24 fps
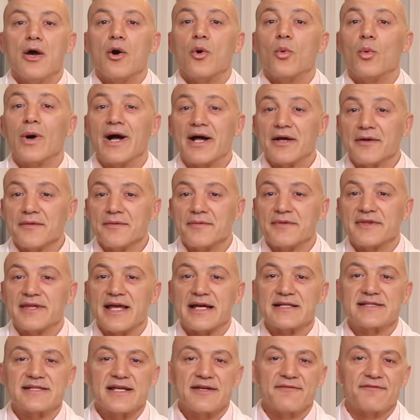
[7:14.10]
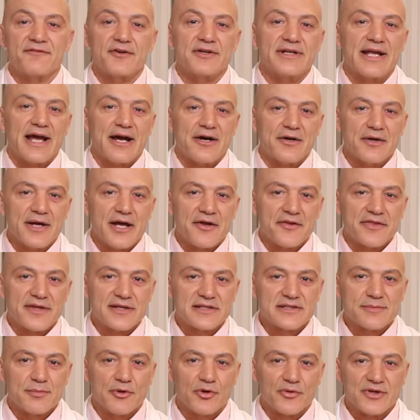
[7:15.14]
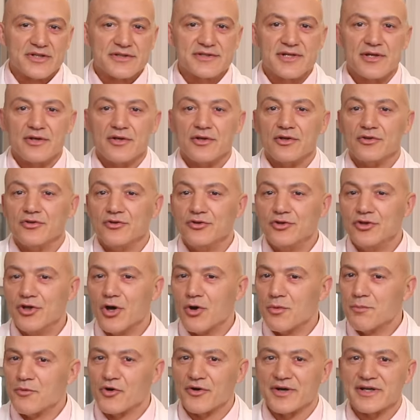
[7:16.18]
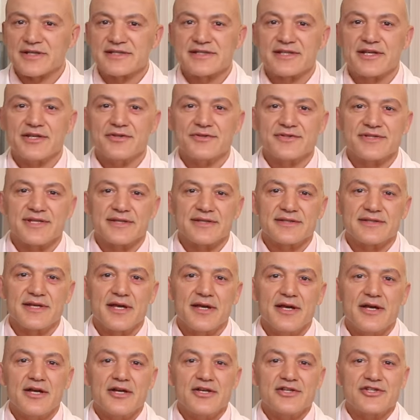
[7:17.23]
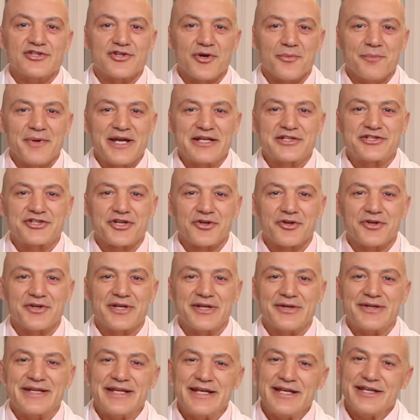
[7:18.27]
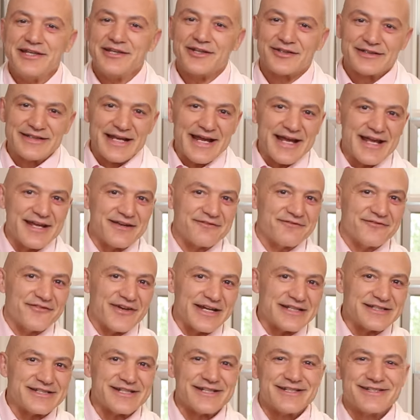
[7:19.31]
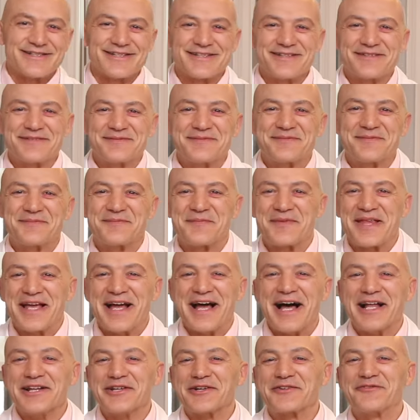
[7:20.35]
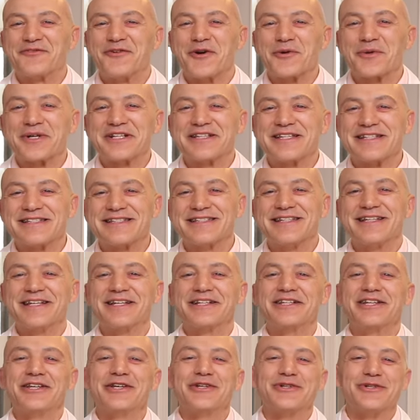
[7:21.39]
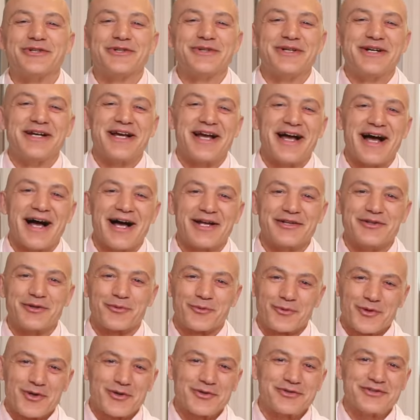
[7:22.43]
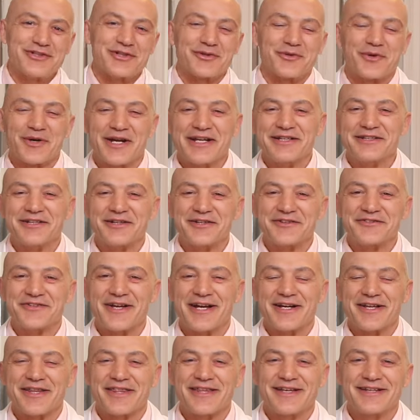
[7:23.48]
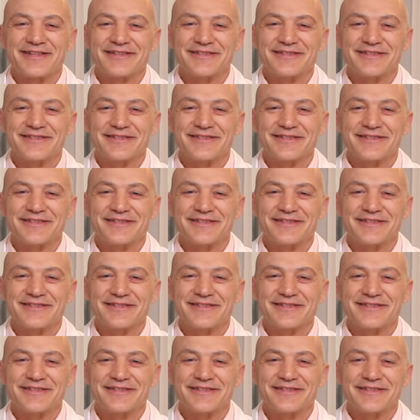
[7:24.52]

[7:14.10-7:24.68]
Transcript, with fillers: Well, that's it for now, Health Explorers. No more excuses. So make sure you eat your dang veggies. I look forward to seeing you on the road to great nerve health.